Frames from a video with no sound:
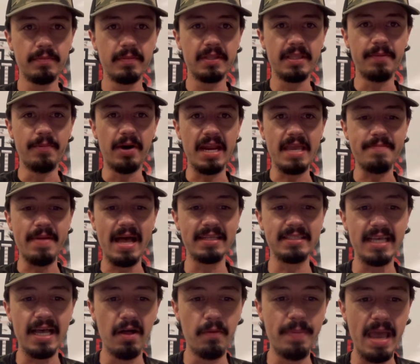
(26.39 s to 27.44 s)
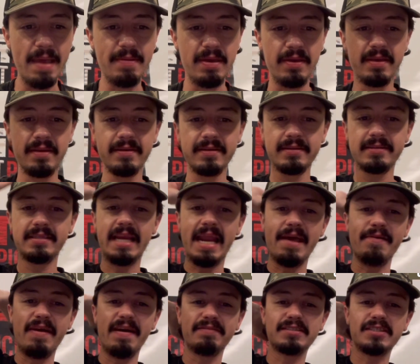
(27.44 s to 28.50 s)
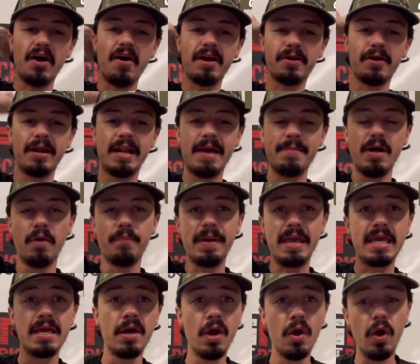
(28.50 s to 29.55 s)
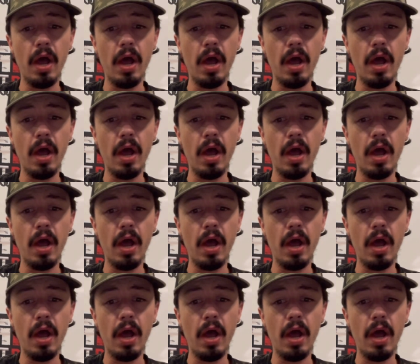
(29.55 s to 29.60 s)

The Money Manziel, baby. Today we have soccer and MLB.